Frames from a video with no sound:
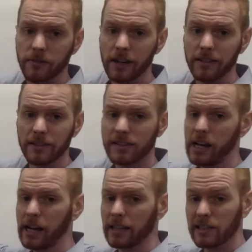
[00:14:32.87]
right? It's
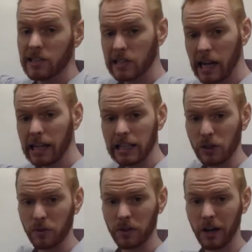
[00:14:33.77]
sine. Sine
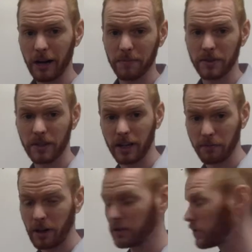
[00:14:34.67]
deals with the opposite
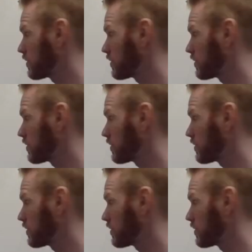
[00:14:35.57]
hypotenuse